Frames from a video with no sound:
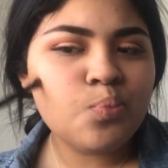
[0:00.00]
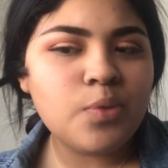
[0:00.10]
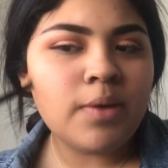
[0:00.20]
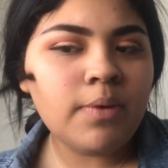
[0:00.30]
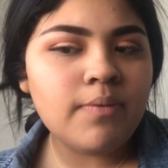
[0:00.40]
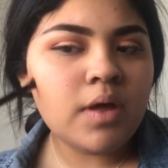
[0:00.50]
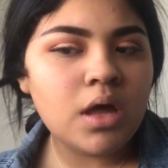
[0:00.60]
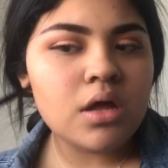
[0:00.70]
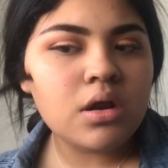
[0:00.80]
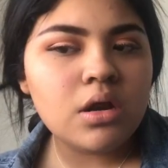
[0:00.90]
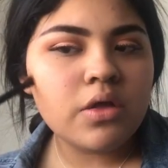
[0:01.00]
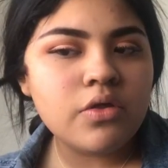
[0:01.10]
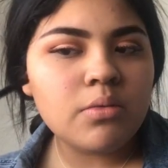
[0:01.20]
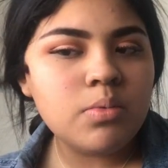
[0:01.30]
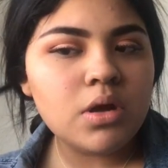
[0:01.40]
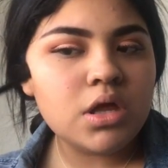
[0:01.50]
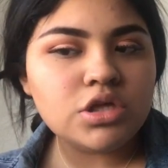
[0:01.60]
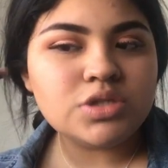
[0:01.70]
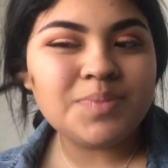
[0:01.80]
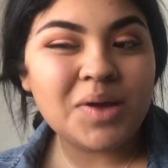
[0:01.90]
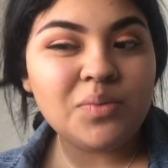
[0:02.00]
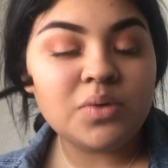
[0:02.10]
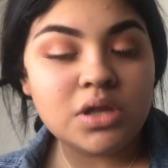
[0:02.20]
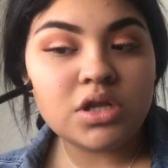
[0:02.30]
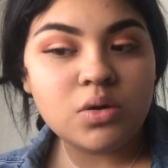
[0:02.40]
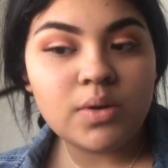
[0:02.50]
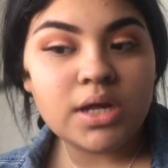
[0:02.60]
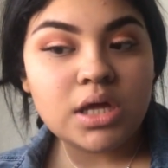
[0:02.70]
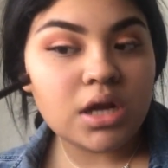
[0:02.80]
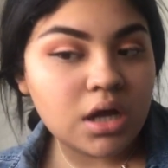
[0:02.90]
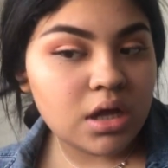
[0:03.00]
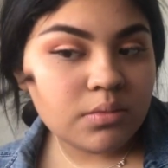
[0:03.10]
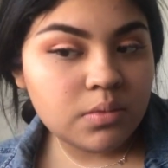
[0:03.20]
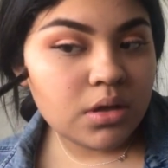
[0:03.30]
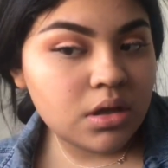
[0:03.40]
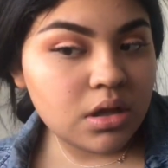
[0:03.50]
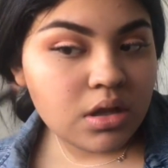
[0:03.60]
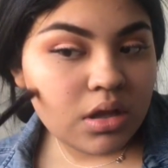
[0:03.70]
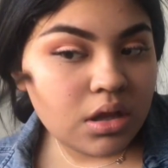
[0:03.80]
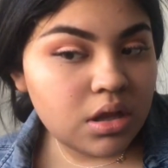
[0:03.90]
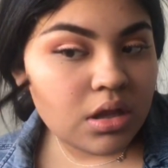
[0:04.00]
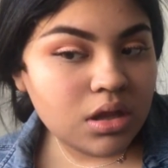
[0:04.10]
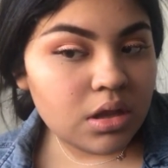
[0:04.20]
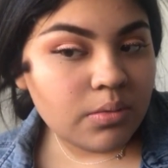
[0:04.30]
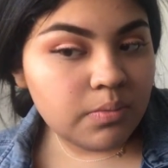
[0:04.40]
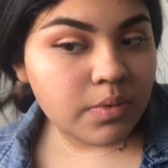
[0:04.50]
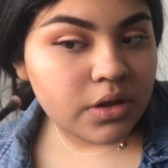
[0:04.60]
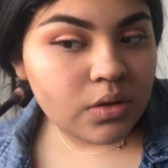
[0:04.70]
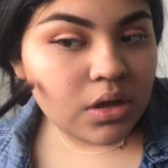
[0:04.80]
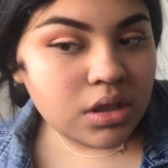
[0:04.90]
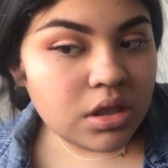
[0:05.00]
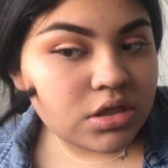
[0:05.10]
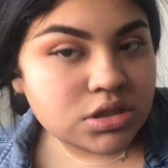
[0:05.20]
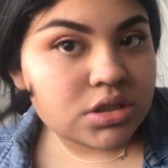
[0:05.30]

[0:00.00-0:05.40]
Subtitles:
maybe if I had another brush, but I really don't want to get up. But you get the